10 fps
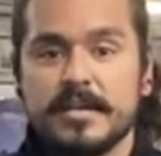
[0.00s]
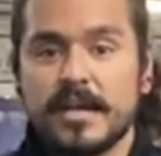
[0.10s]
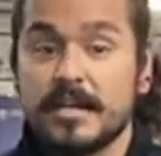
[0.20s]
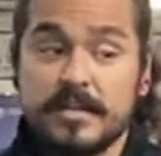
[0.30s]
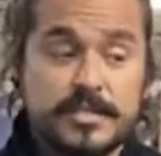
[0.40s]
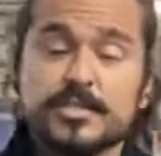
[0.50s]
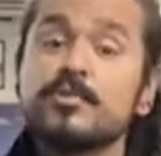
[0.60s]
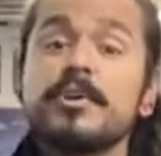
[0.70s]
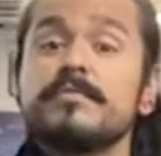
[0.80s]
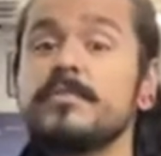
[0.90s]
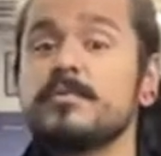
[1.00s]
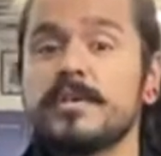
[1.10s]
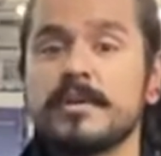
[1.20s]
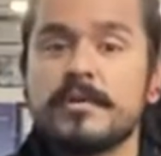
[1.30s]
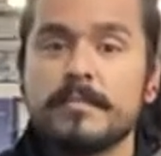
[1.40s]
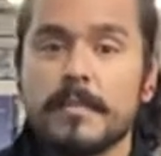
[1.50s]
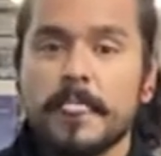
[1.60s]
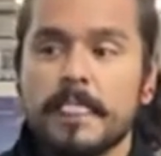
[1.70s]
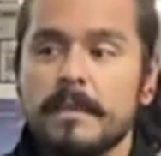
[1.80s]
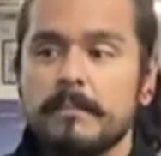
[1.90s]
And, and it's a great view there,
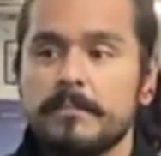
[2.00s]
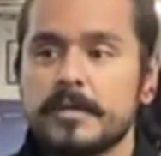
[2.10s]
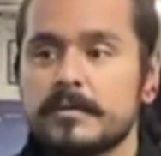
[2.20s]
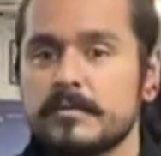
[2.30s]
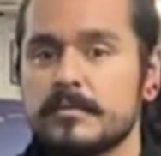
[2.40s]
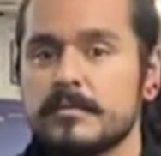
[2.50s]
but